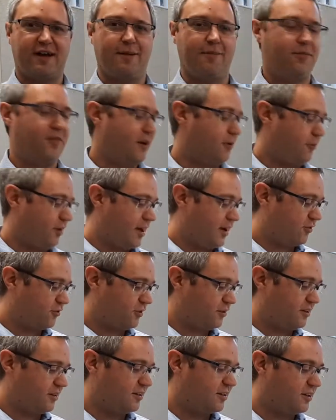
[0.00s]
that we actually
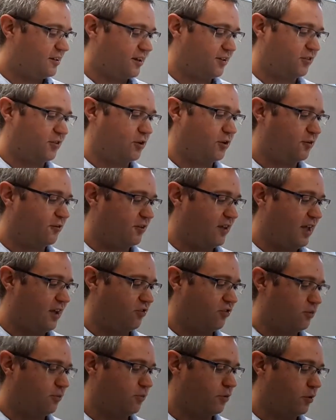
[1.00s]
did conduct the
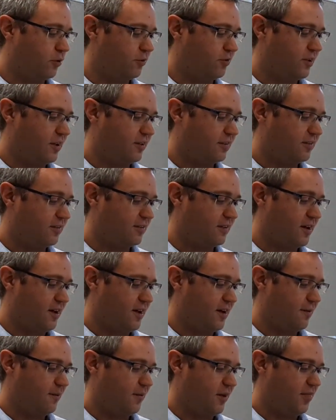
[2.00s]
notification process,
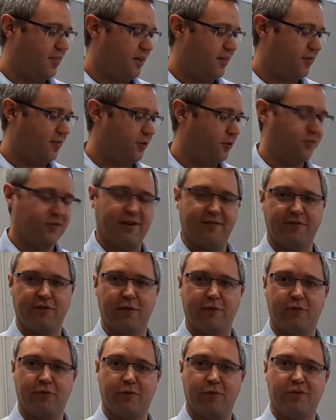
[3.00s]
and that those
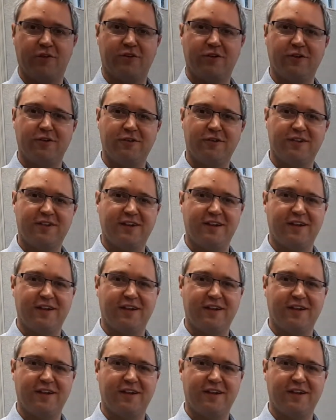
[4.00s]
envelopes were returned